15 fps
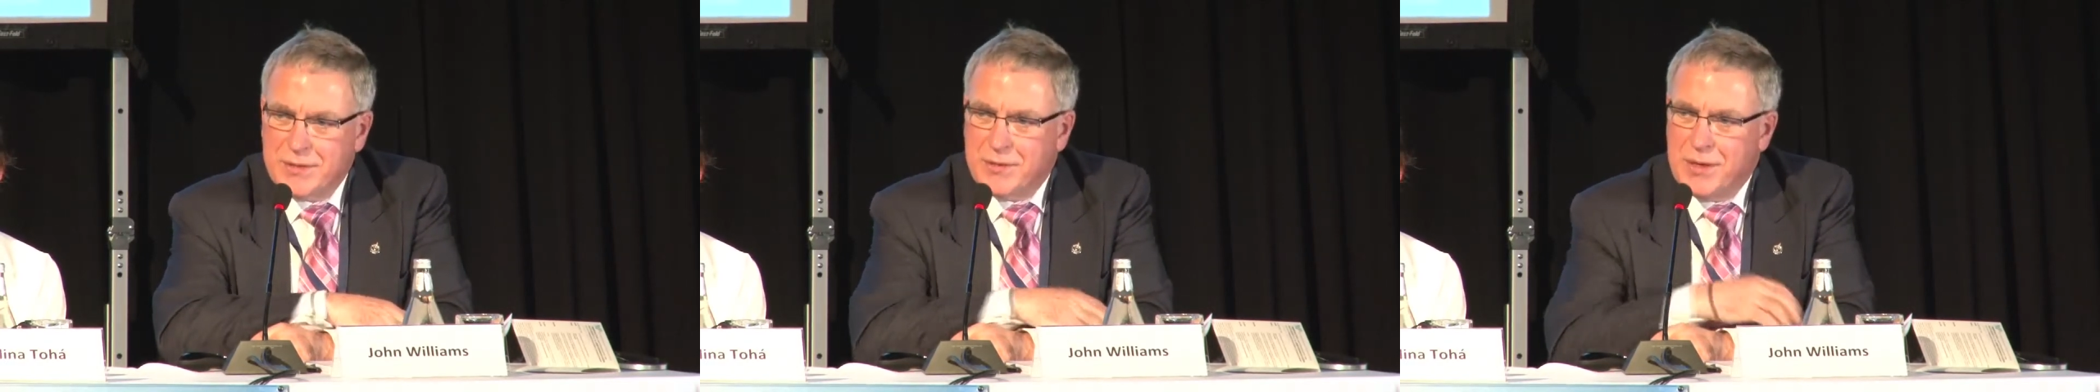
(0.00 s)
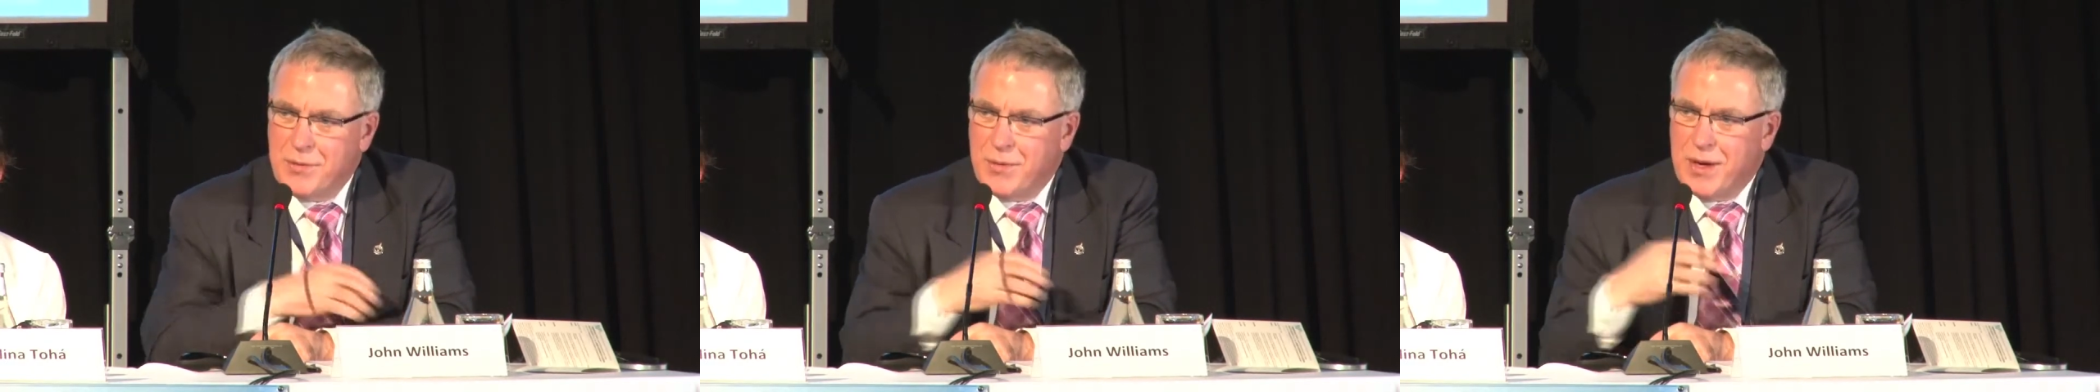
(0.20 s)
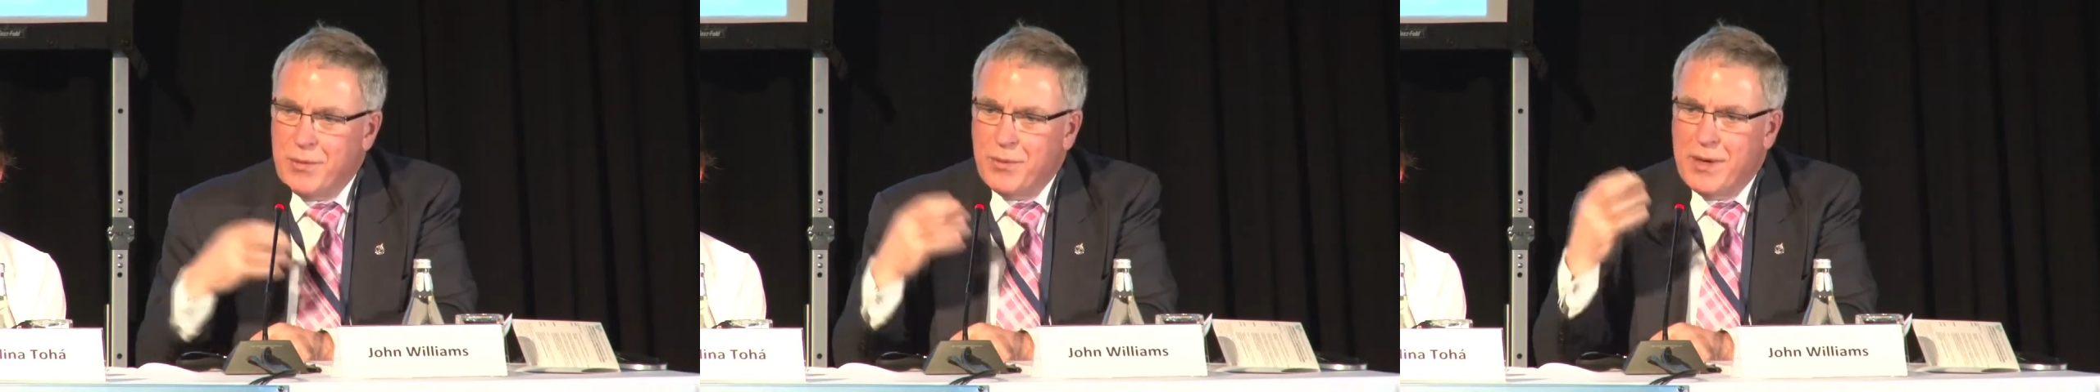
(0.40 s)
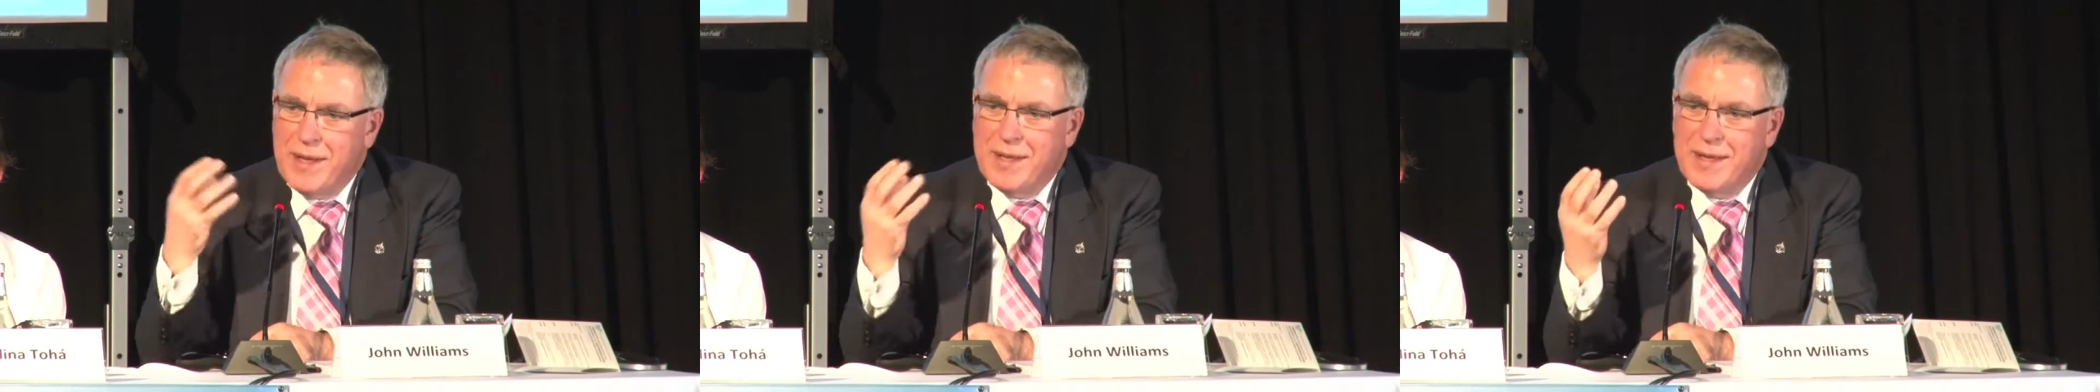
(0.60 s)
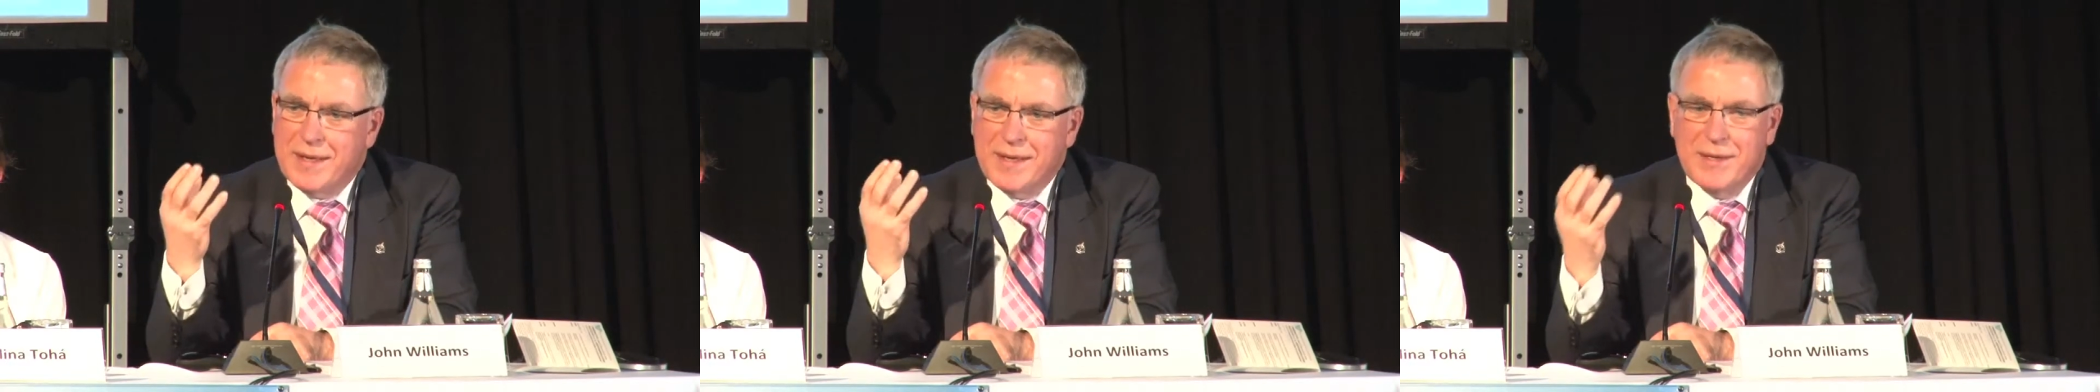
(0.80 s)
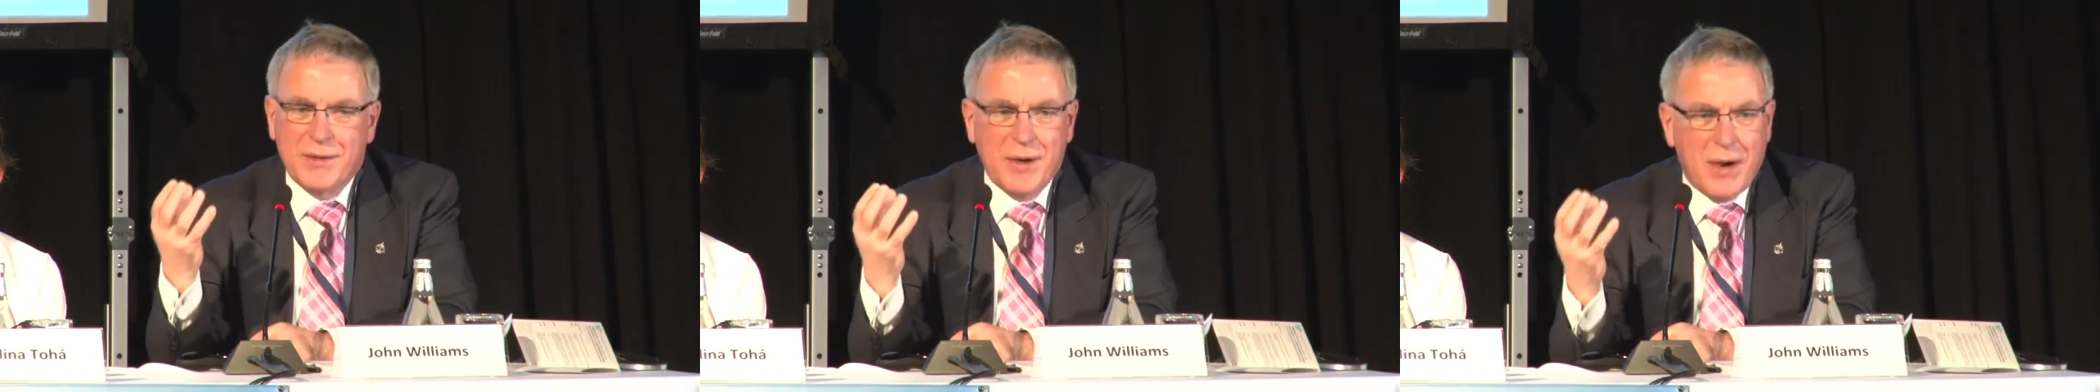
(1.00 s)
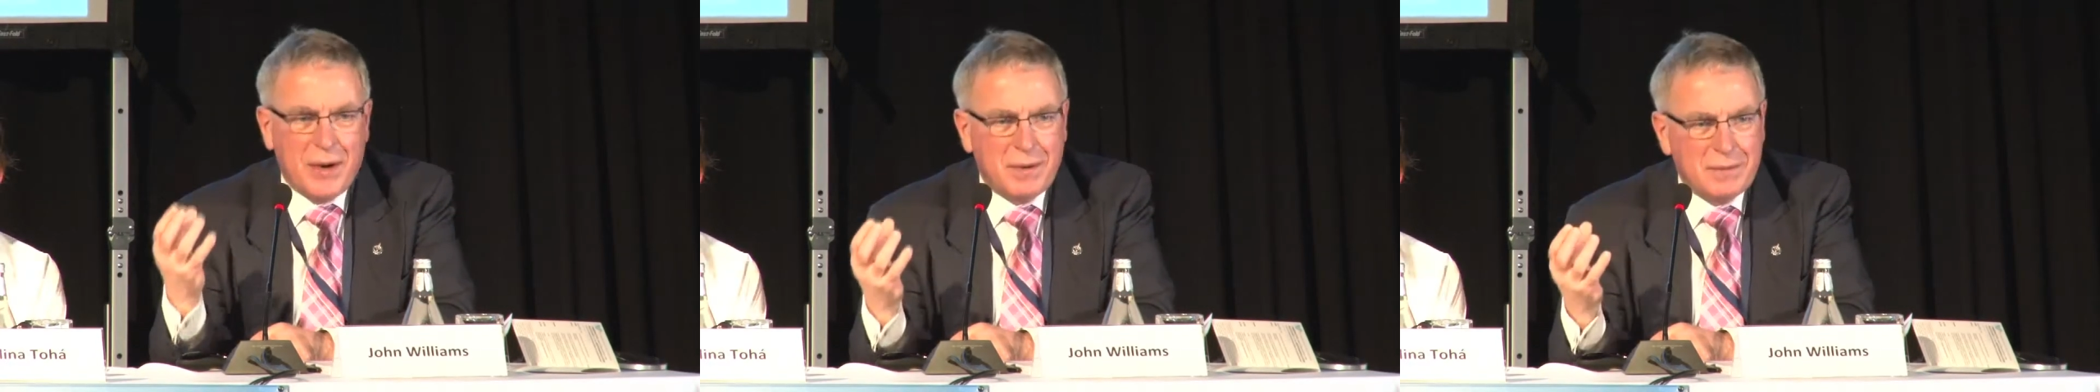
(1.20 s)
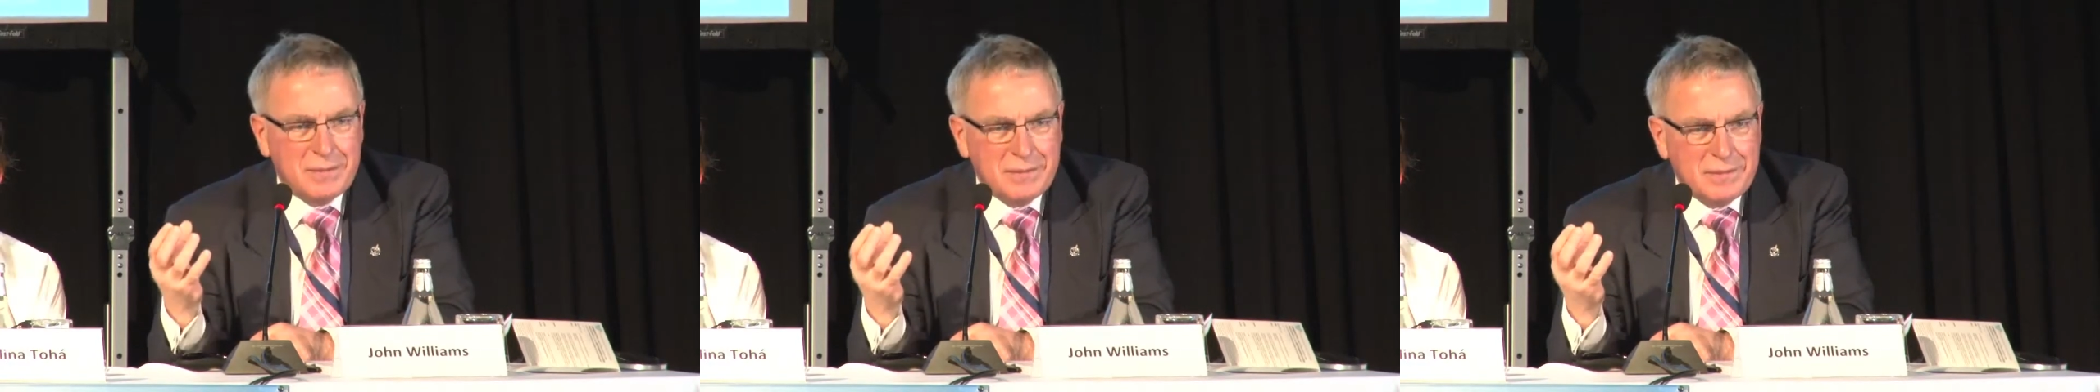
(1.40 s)
Only one way they can
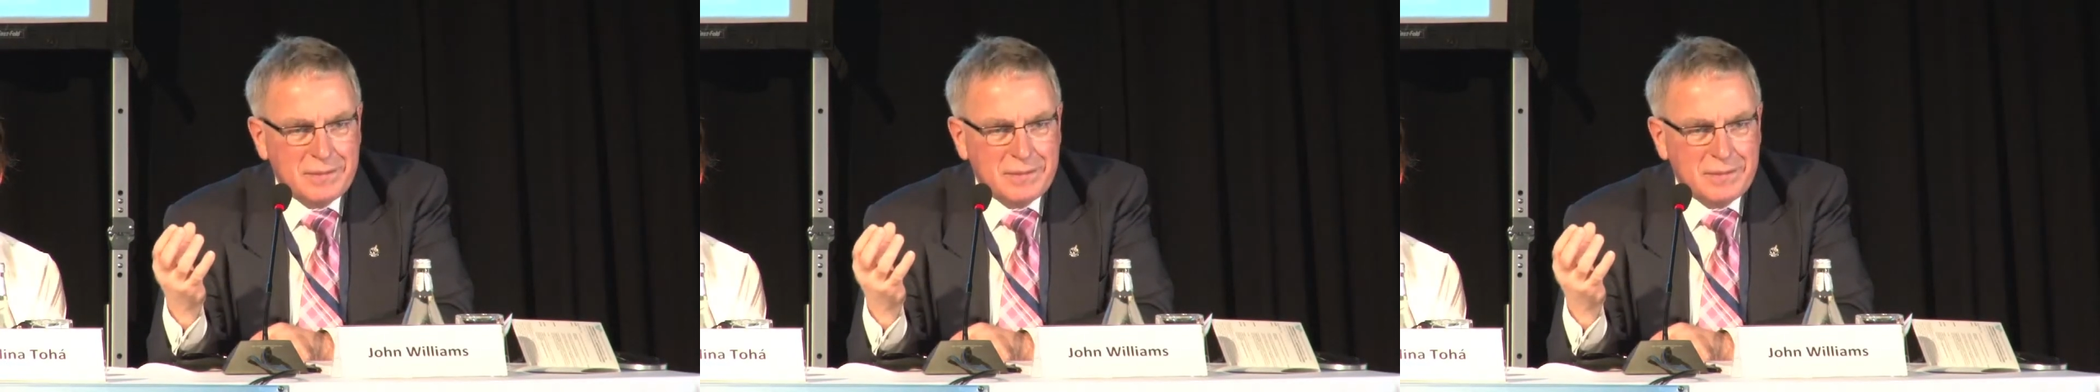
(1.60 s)
go.